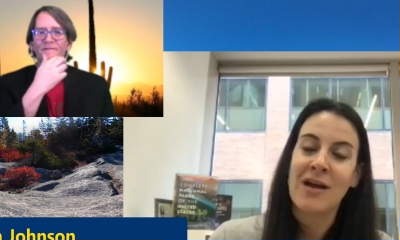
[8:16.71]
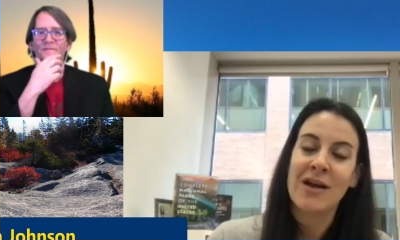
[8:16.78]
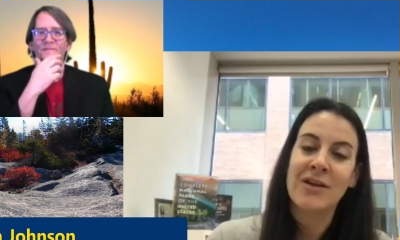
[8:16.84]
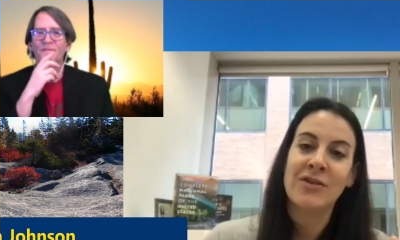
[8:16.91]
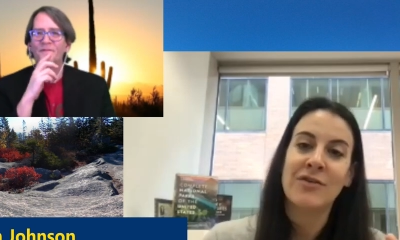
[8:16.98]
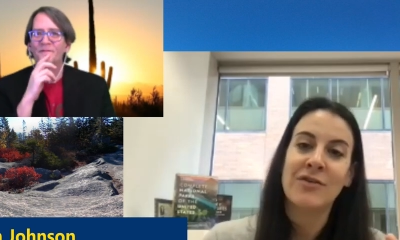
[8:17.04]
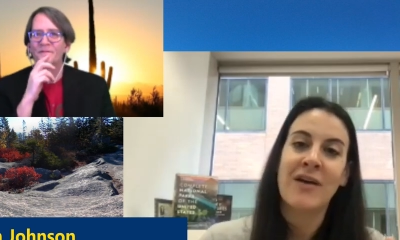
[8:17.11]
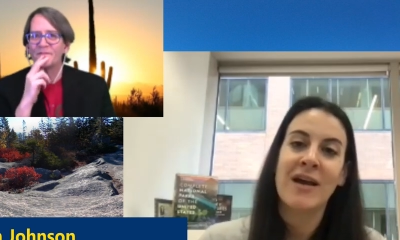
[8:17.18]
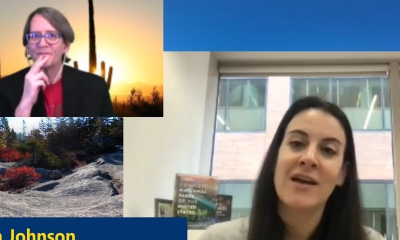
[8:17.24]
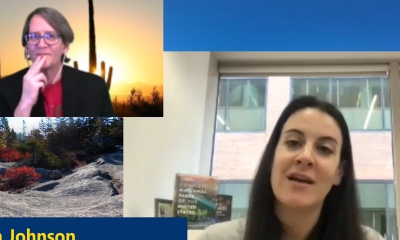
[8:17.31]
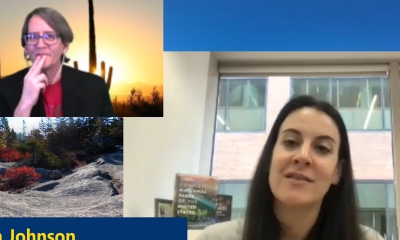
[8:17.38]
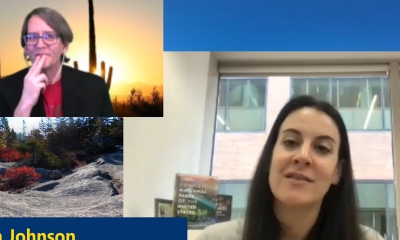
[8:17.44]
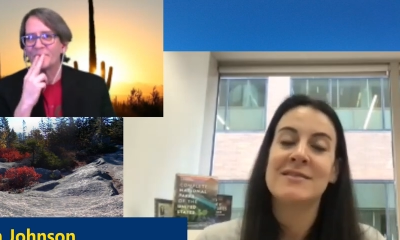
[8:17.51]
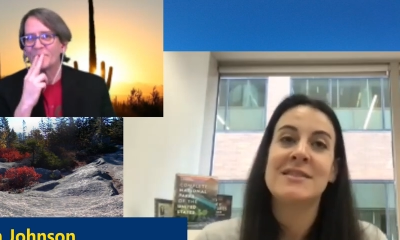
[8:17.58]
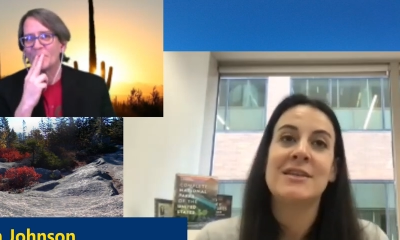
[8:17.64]
Speaker 1: and you'll
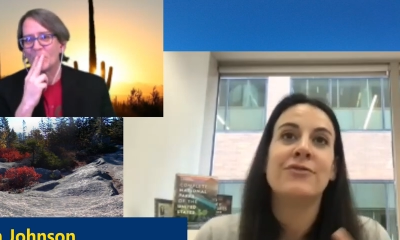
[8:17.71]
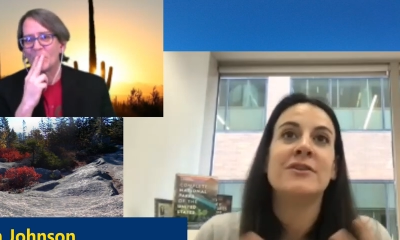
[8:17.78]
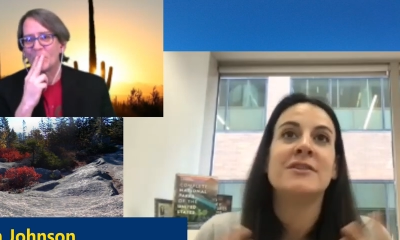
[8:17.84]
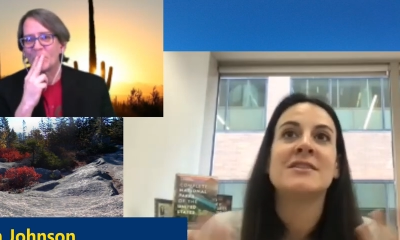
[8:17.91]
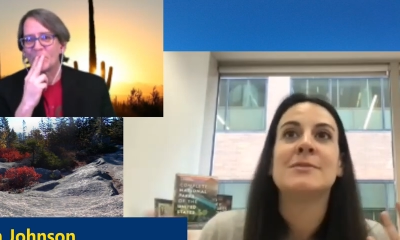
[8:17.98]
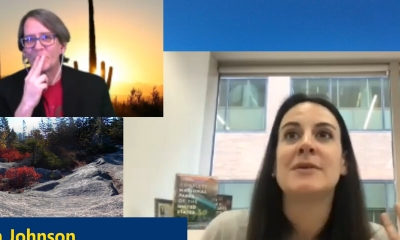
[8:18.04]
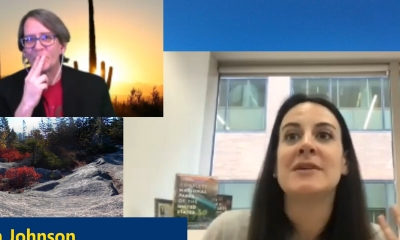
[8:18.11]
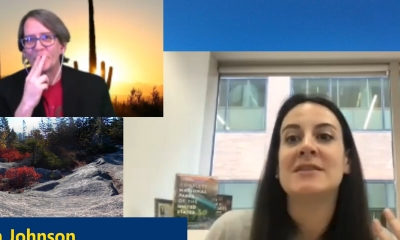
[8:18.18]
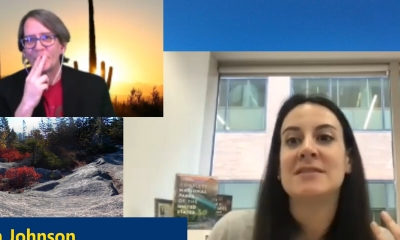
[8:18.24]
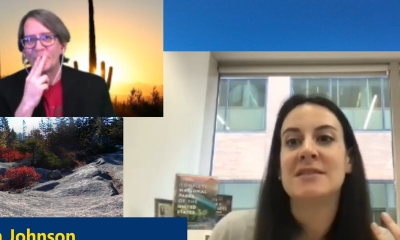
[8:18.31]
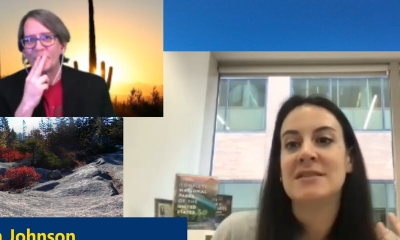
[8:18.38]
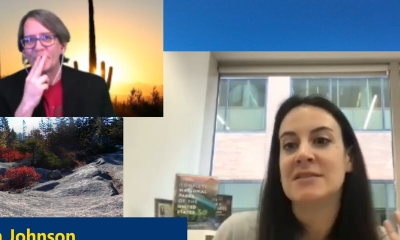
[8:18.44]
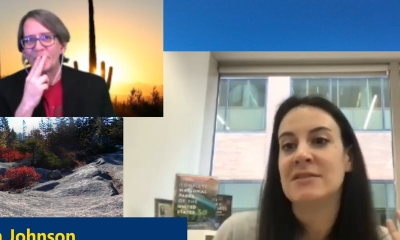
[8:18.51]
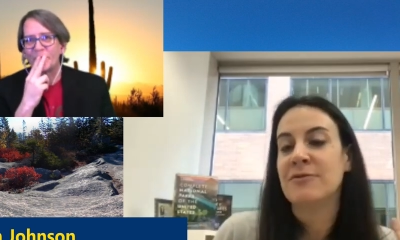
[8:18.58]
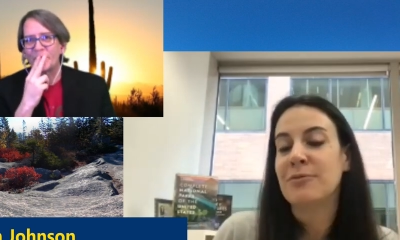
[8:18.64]
find different
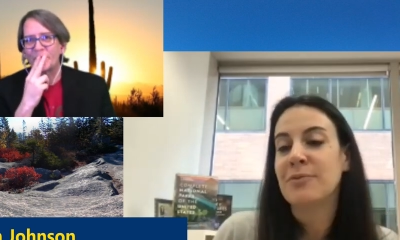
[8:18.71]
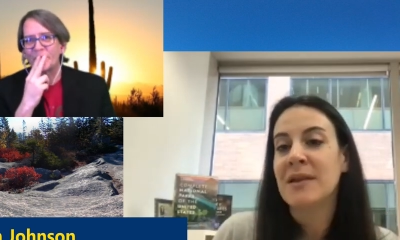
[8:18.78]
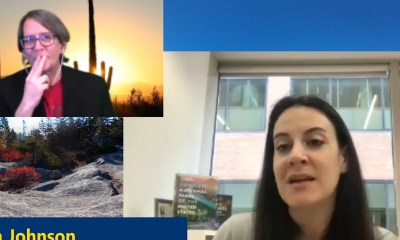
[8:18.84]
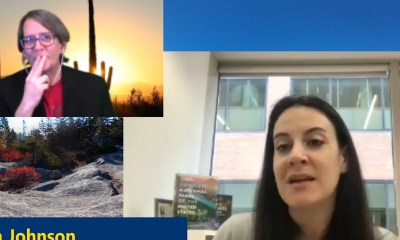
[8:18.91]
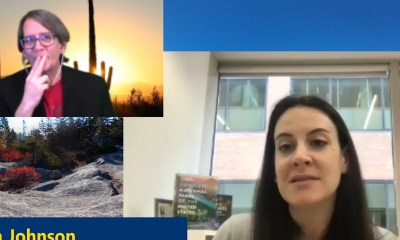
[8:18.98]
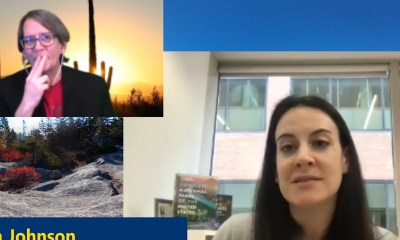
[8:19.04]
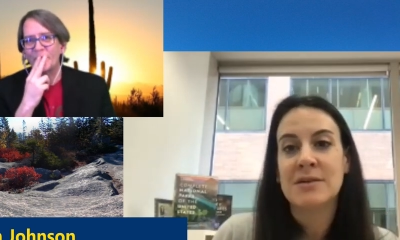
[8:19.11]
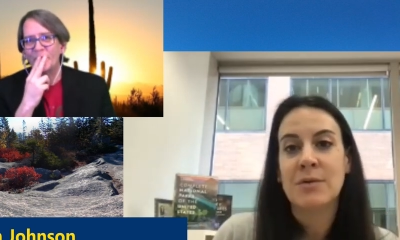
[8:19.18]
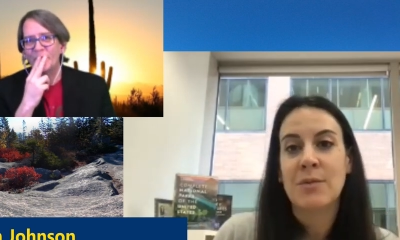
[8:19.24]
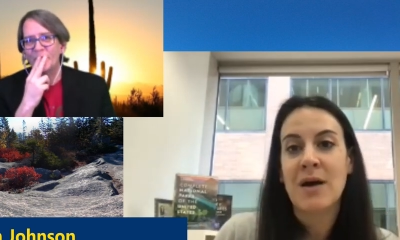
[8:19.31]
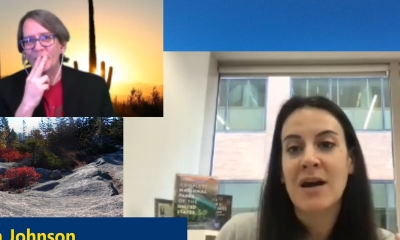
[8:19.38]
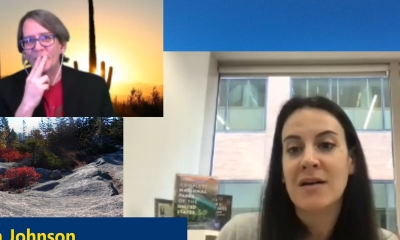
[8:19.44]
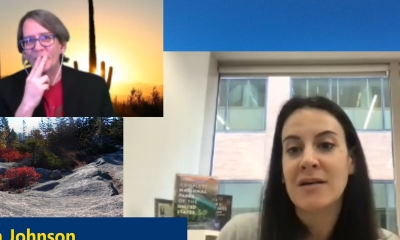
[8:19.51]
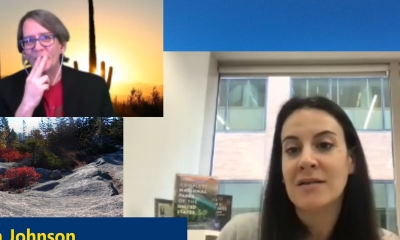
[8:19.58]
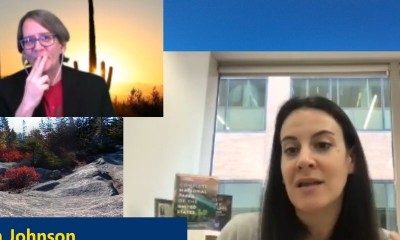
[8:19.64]
species of plants and
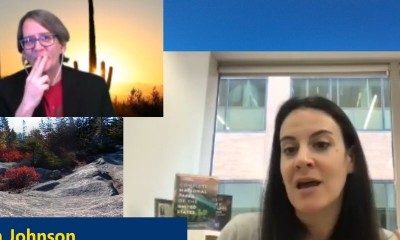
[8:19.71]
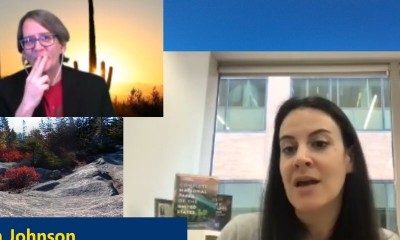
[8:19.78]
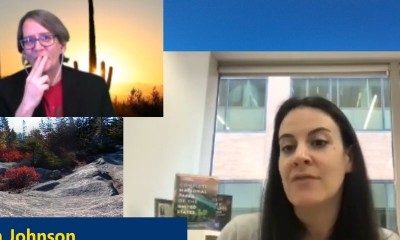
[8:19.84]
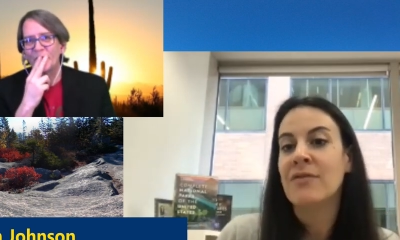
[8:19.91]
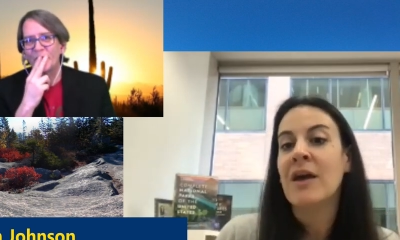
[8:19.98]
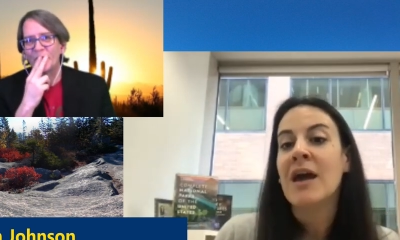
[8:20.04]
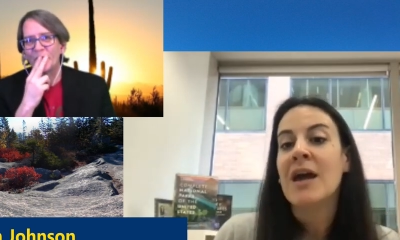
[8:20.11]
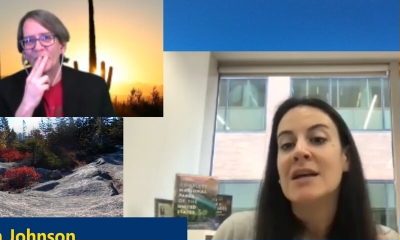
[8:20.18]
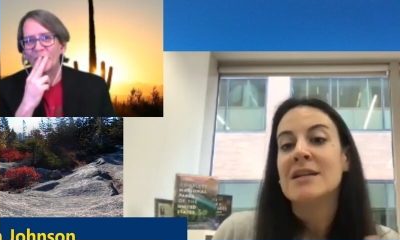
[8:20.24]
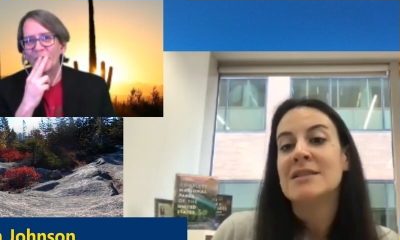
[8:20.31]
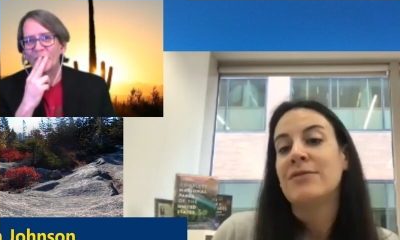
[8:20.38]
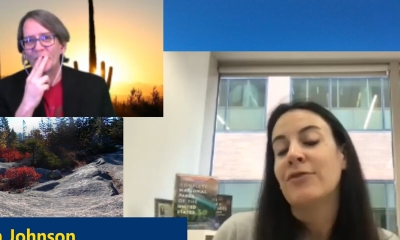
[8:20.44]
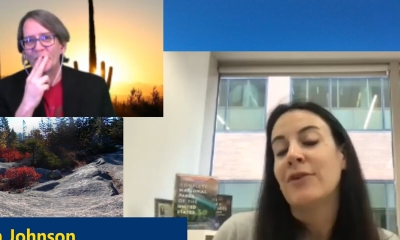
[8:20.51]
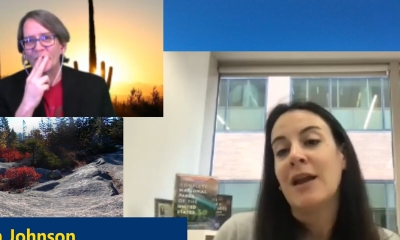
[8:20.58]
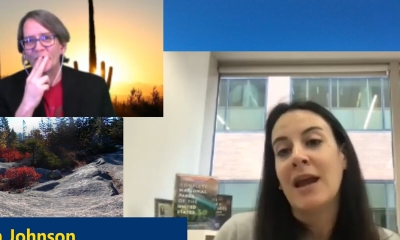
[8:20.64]
wildlife, different